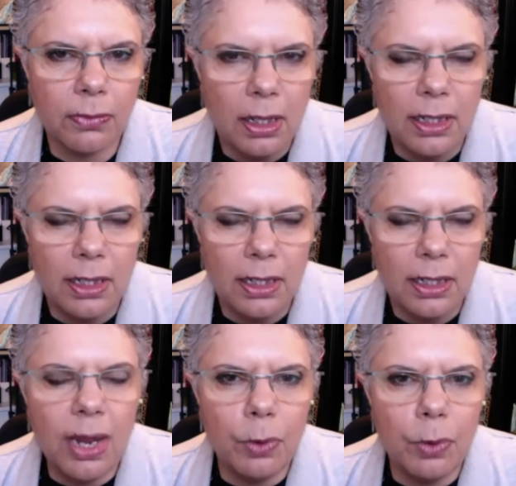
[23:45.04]
And so
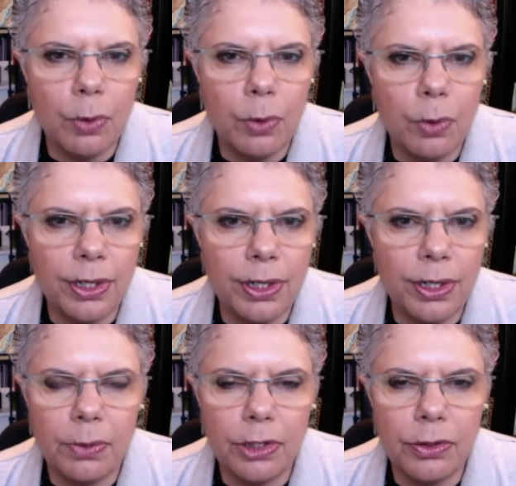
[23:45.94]
I understand what it
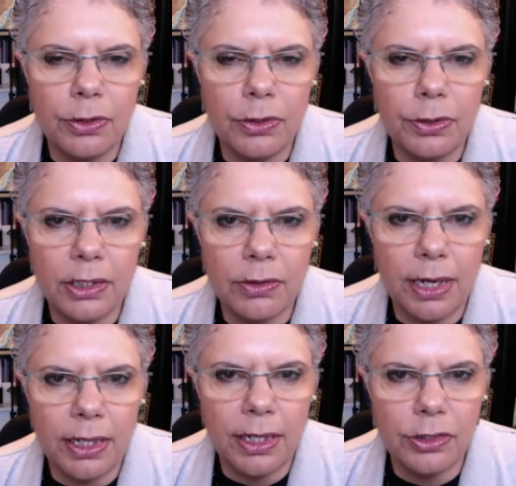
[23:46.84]
is, somebody
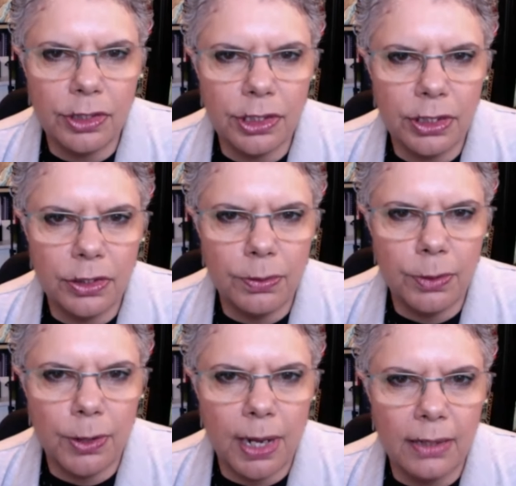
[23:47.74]
who has a great
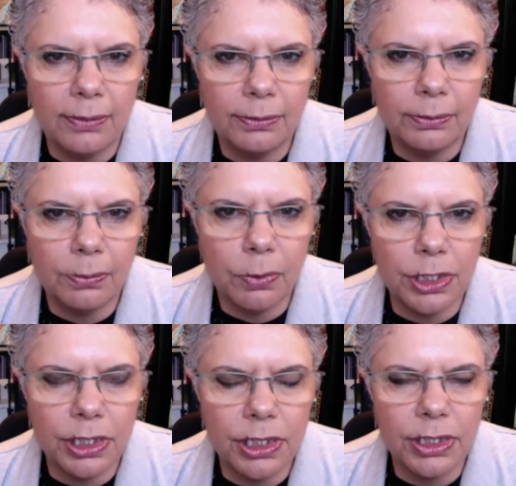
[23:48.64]
interest in Umarala
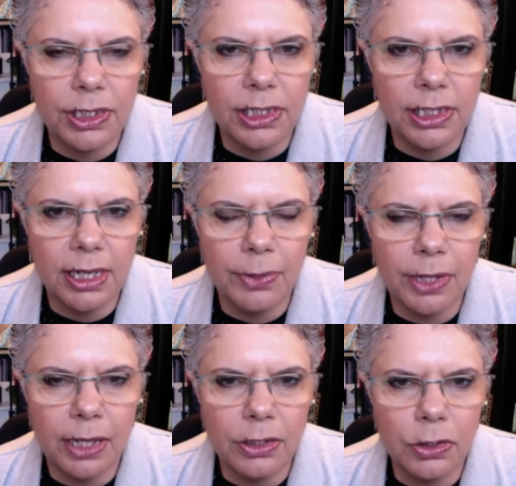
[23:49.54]
wanting to sit down
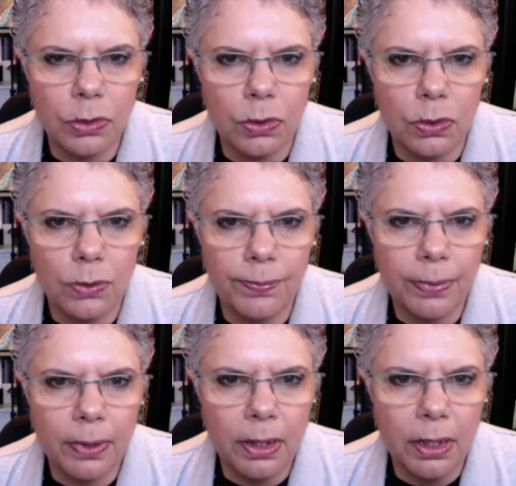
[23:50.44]
with that score.
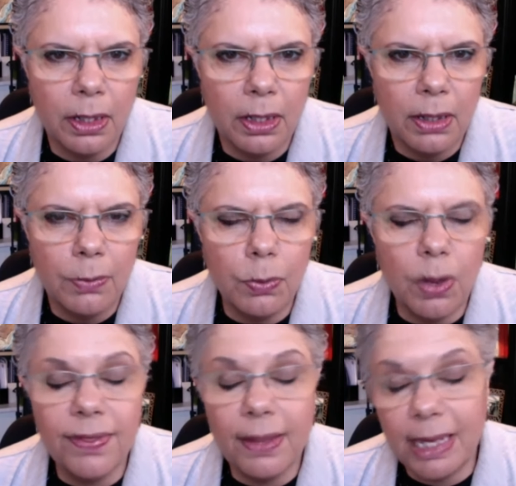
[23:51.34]
But
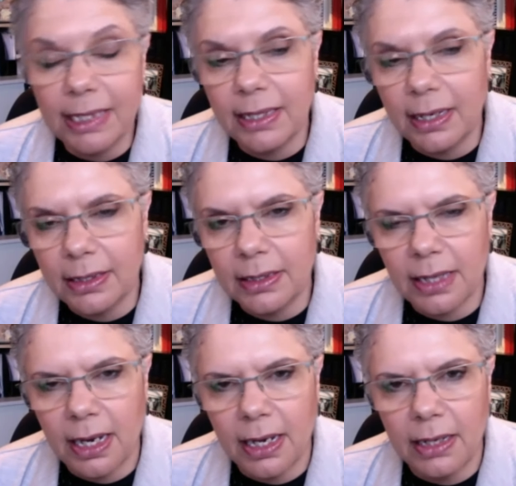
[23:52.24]
what they must
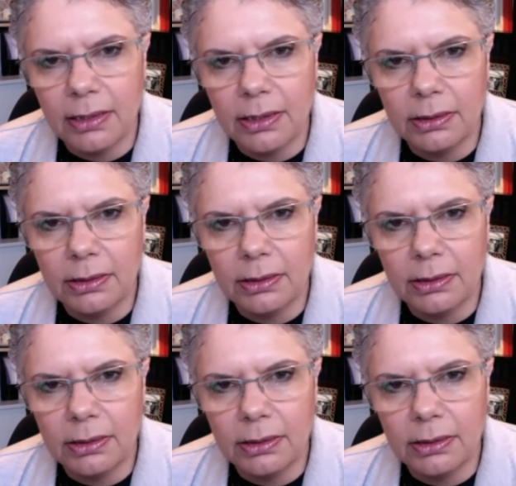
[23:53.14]
understand,